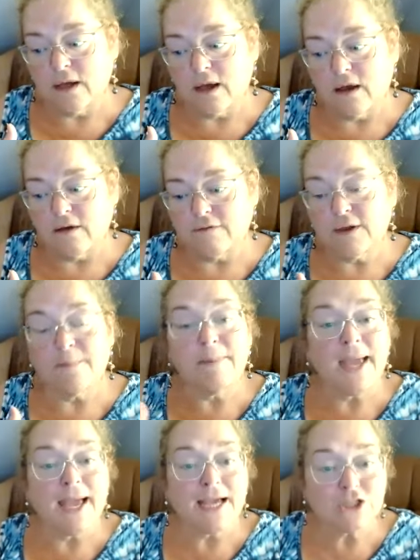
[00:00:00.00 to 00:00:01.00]
of
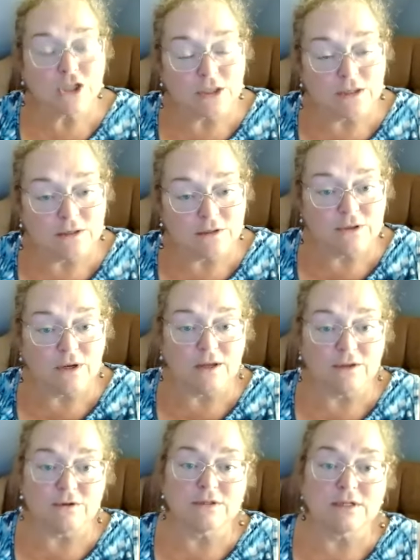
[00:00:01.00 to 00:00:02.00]
compassion to
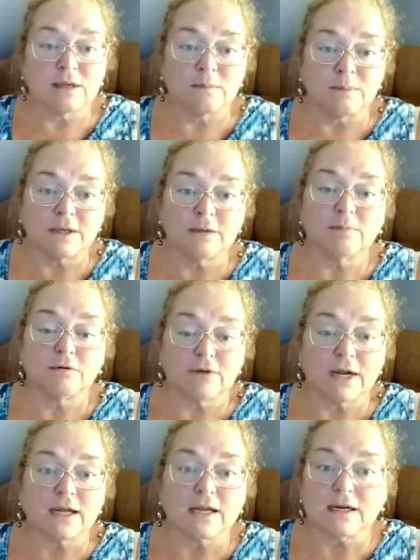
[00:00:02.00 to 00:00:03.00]
others, and people
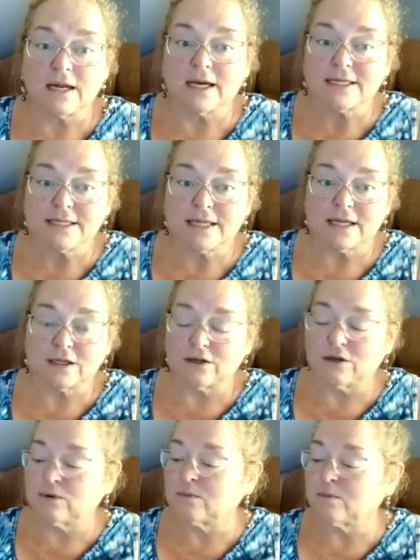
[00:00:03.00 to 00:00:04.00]
recognize that
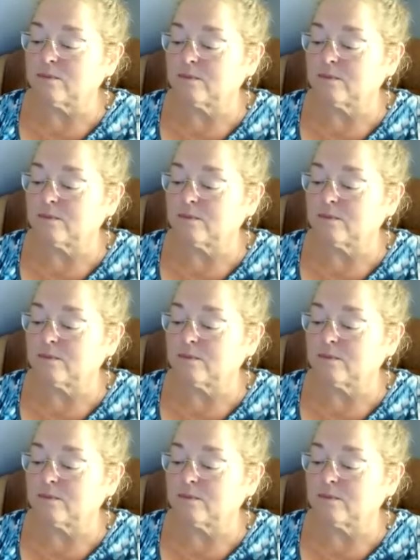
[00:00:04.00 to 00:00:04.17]
in you.